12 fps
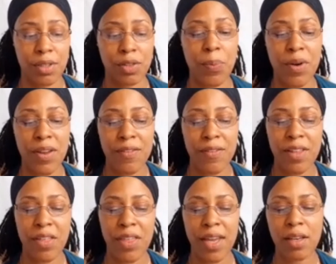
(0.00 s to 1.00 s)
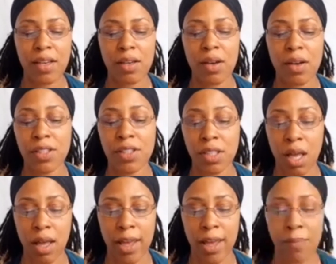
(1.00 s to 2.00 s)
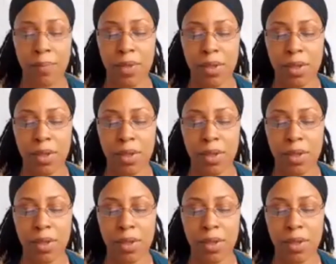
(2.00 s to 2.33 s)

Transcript: briefly think of a time